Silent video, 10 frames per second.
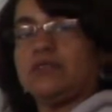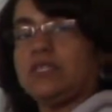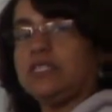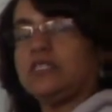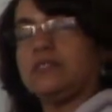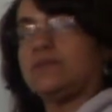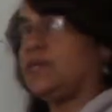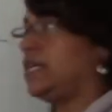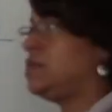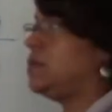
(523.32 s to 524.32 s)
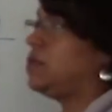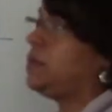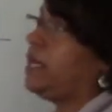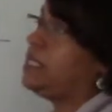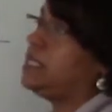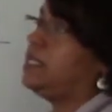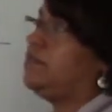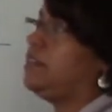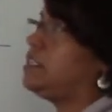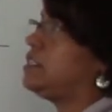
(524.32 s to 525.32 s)
your addition, subtraction, multiplication, and
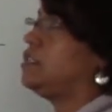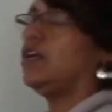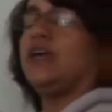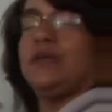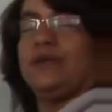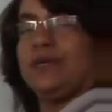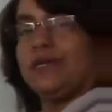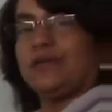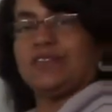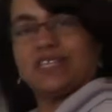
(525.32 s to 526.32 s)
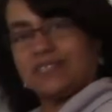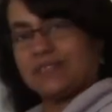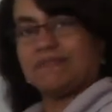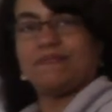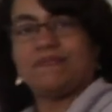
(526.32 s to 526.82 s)
division, you can do this.